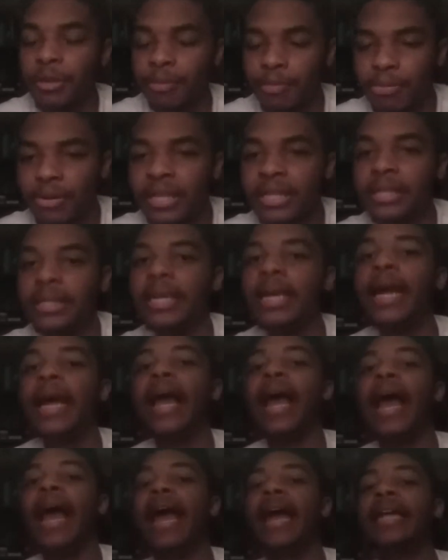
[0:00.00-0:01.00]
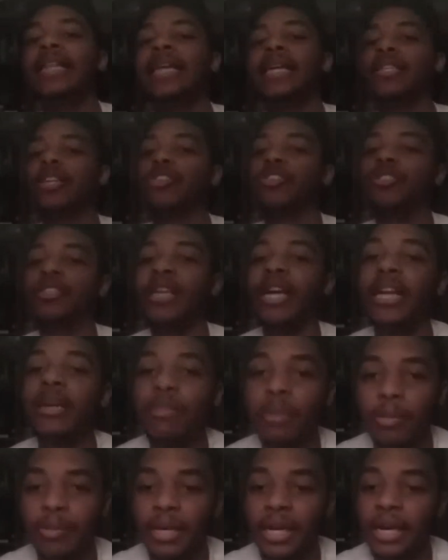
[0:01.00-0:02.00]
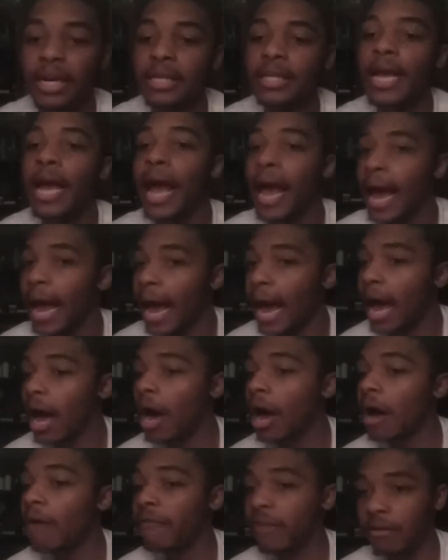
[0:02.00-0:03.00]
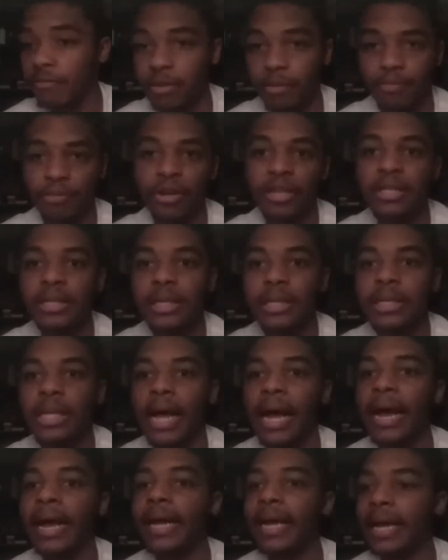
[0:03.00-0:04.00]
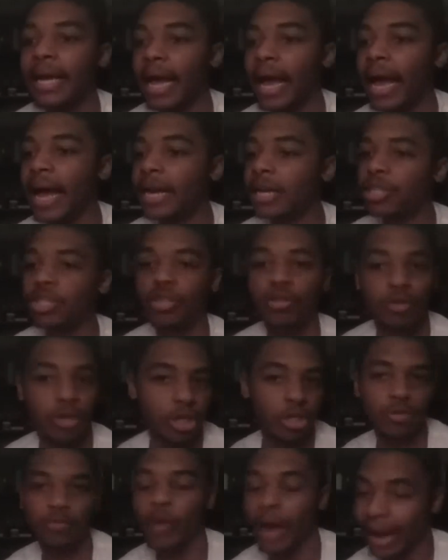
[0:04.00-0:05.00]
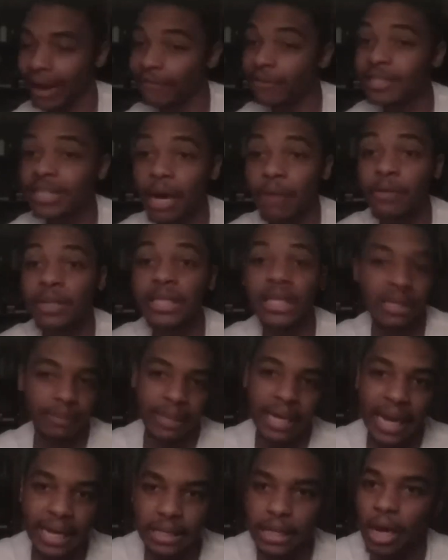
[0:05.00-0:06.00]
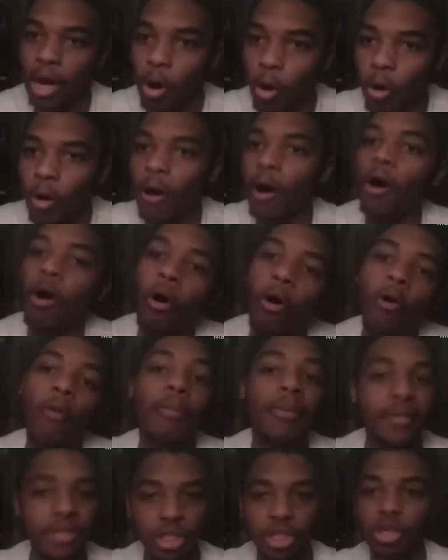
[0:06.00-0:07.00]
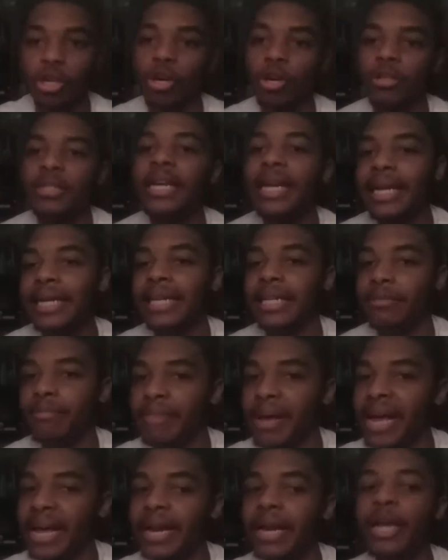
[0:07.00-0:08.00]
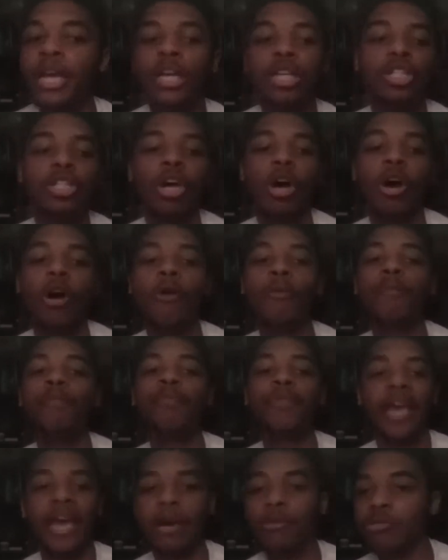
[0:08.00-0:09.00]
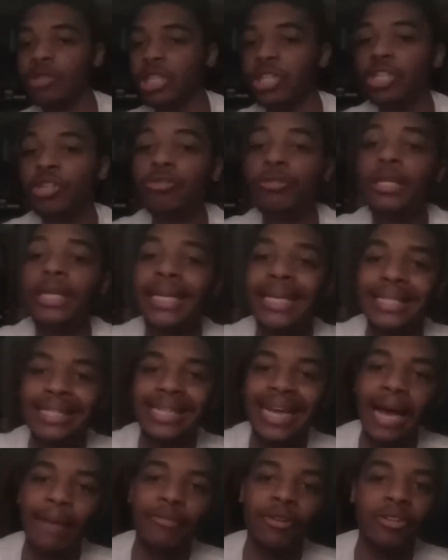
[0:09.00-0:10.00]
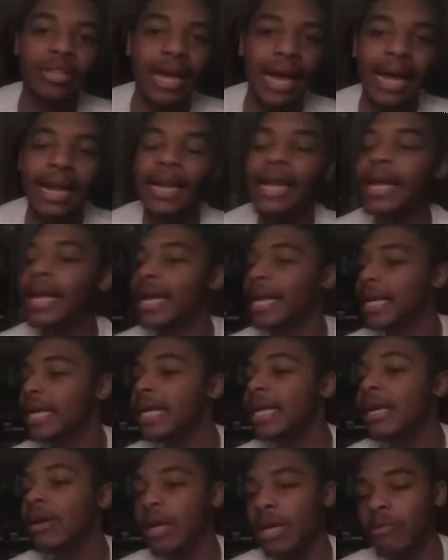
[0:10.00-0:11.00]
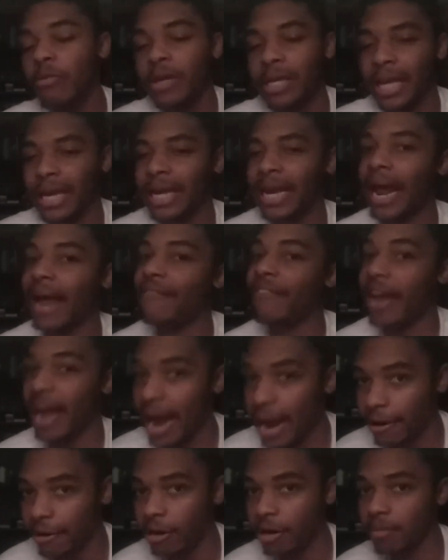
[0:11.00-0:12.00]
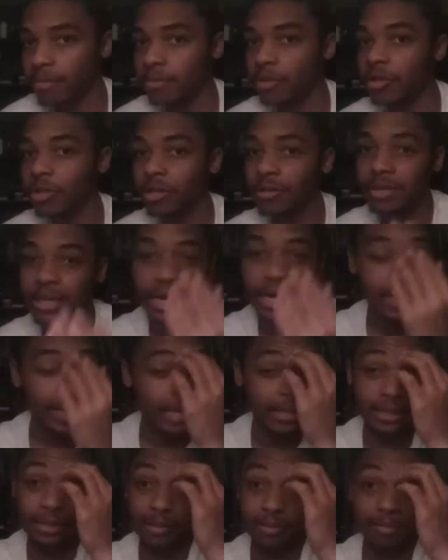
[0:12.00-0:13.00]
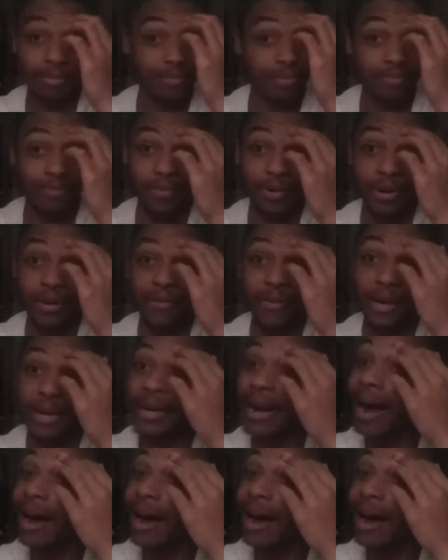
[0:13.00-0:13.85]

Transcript: prince, and that's understandable because of the prince's like attitude, because every time we see him, he has a whole bunch of girls in his bed. So it was deduced in this chapter that he would like have a harem. You know what I'm saying? That's pretty fucking